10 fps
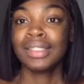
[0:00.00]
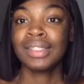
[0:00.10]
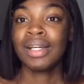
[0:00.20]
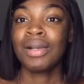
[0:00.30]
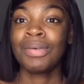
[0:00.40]

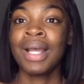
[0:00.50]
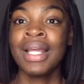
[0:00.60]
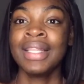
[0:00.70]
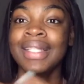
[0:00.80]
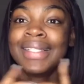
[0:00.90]
So
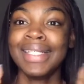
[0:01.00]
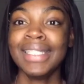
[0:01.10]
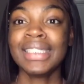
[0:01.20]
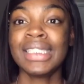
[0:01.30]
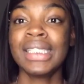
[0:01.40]
the
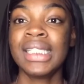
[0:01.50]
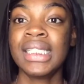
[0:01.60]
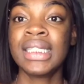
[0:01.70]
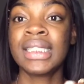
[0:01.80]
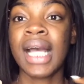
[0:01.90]
link to
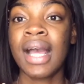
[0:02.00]
this